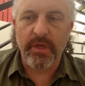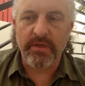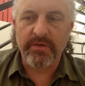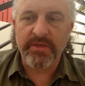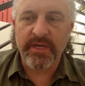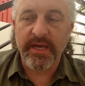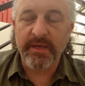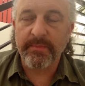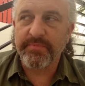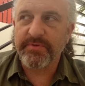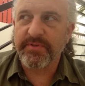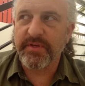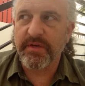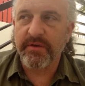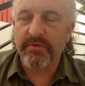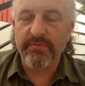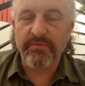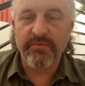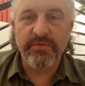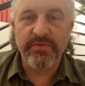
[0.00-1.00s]
types
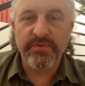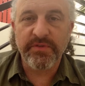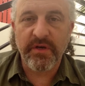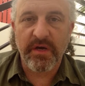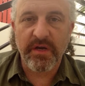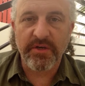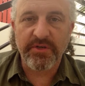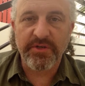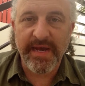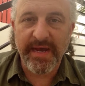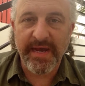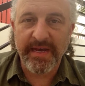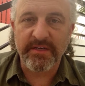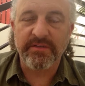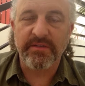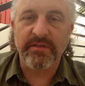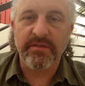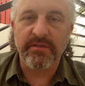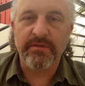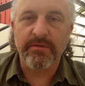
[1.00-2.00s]
of Scottish
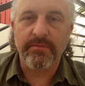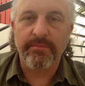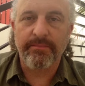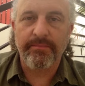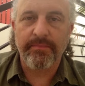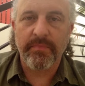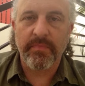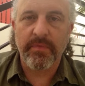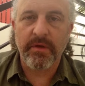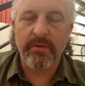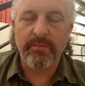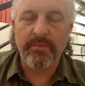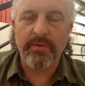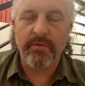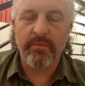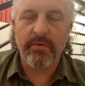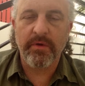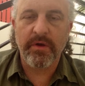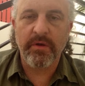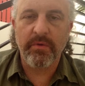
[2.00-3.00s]
accent. I'll be
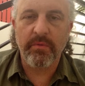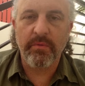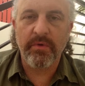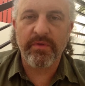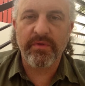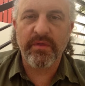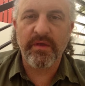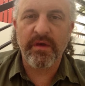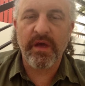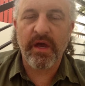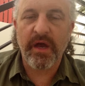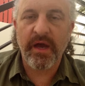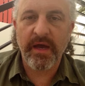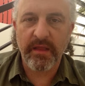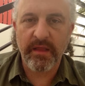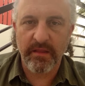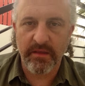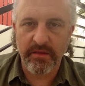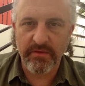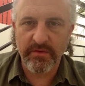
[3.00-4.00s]
working with the
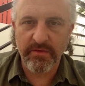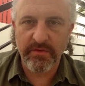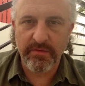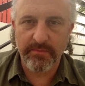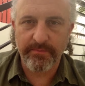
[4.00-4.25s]
Highland,